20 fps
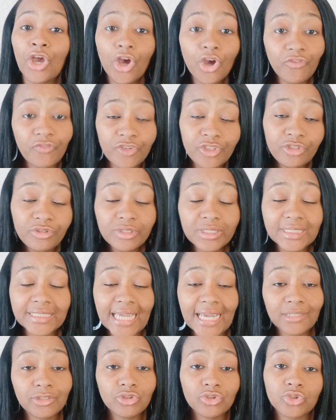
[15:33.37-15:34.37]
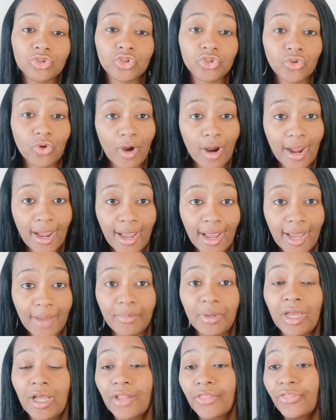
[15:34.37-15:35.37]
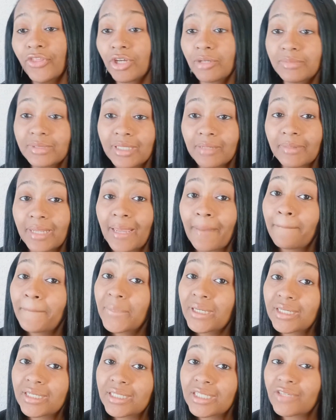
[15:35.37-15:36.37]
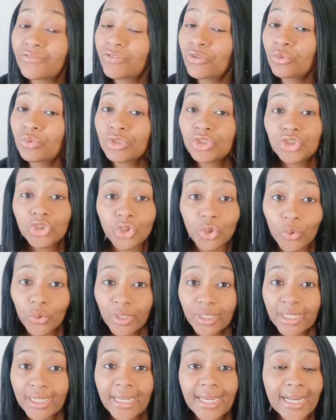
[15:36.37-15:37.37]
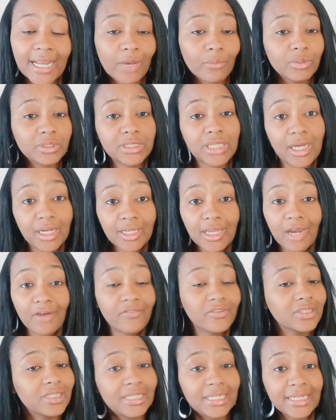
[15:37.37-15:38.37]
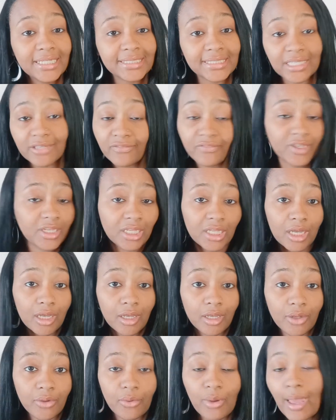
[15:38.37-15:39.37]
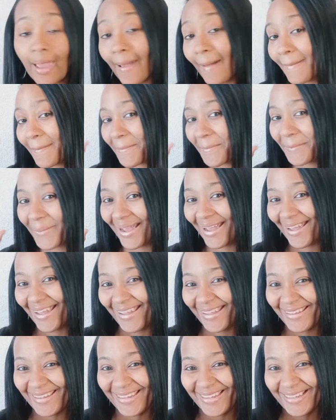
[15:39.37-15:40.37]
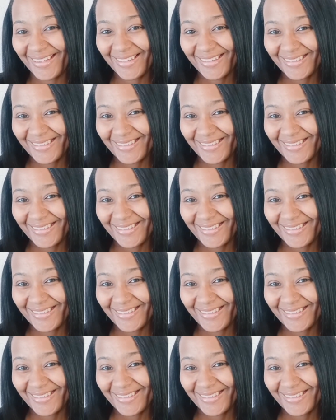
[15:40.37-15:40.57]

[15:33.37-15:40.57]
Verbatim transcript: Hopefully you decide to subscribe. Thumbs up that button if you enjoyed it. And I will talk y'all for the next video. Bye.